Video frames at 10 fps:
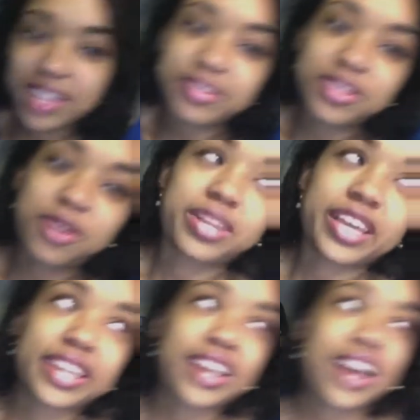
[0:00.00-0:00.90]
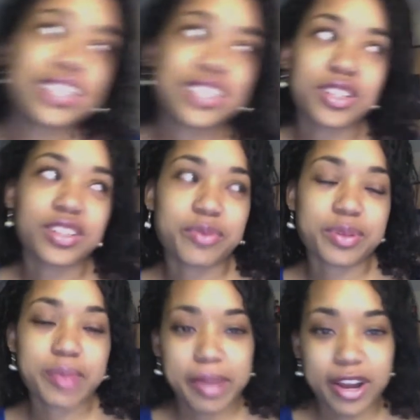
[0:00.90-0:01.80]
Even though, like, I still live with
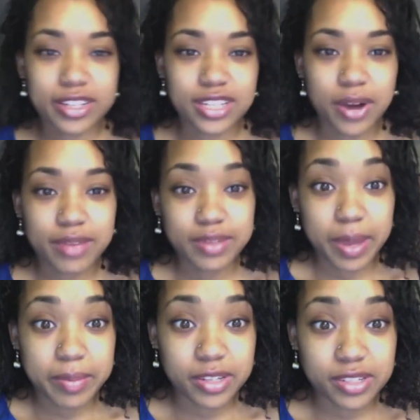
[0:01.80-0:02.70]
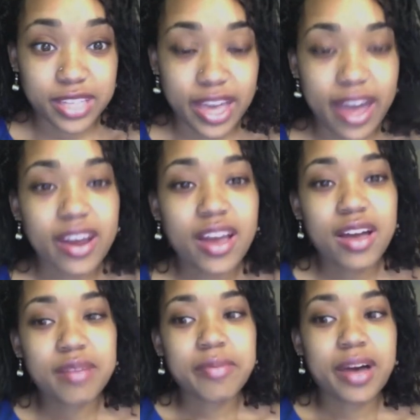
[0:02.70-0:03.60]
my parents, I don't have to pay bills yet,
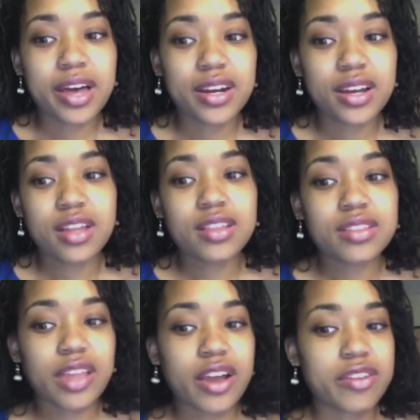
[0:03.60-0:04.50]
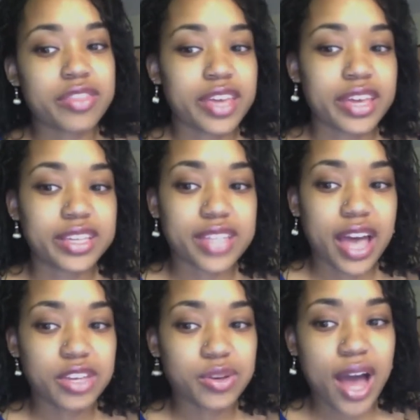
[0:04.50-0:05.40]
but there are things
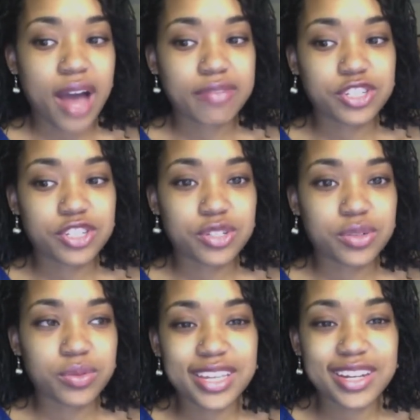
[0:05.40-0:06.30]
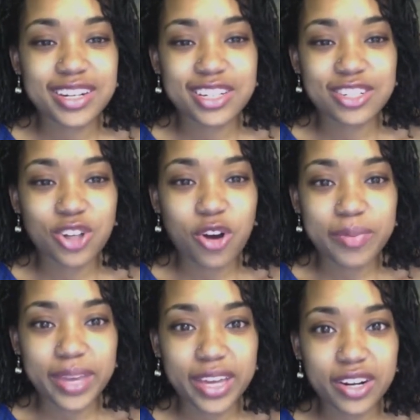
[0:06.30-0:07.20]
that you have to do in an adult
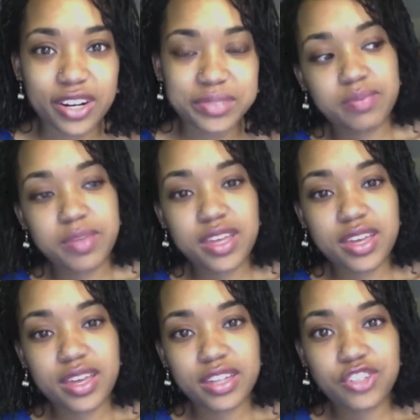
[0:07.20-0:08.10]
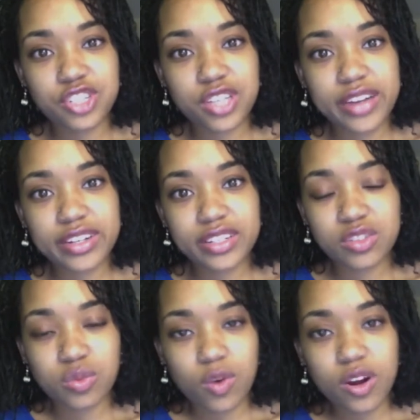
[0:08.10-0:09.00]
manner. Being a kid just kind of
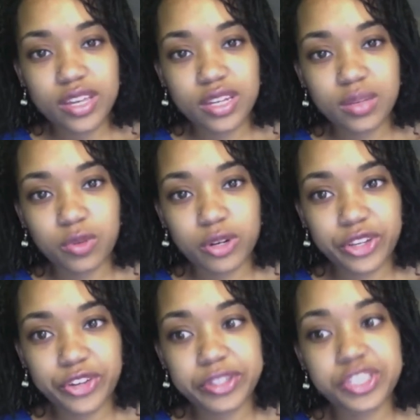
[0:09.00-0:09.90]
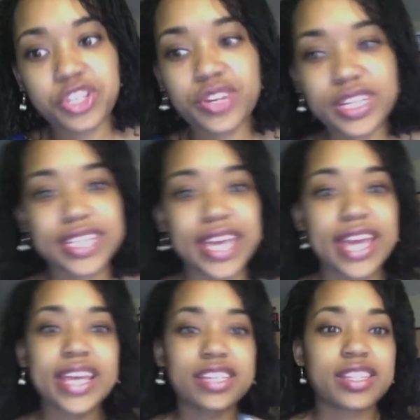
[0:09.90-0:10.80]
doesn't work anymore, you know? So you need to
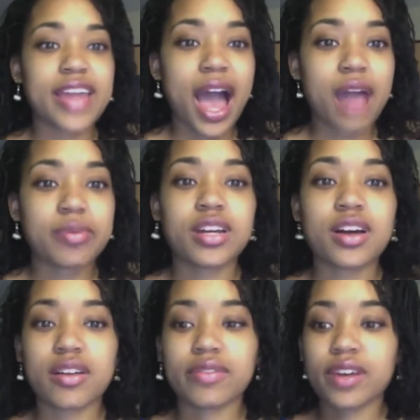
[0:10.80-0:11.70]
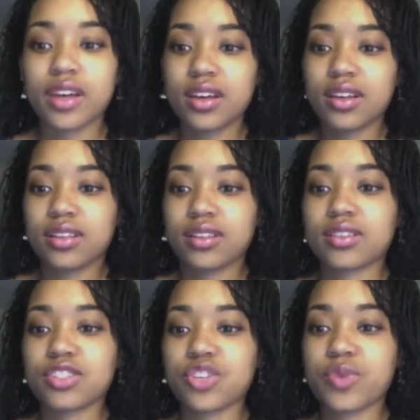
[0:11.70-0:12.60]
get into the habit of
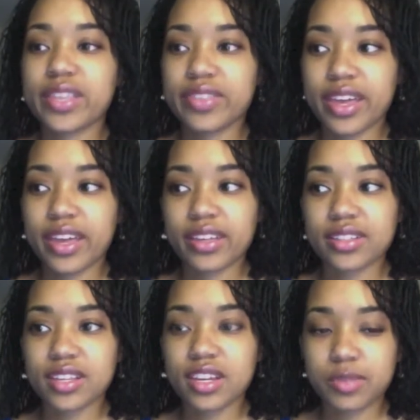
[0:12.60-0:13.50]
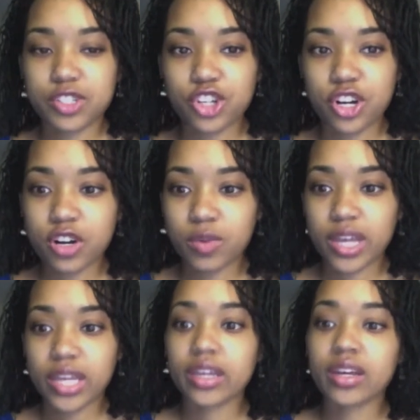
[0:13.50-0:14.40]
doing things in a mature
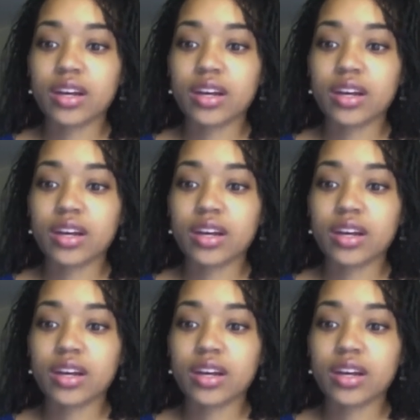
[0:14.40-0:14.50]
way.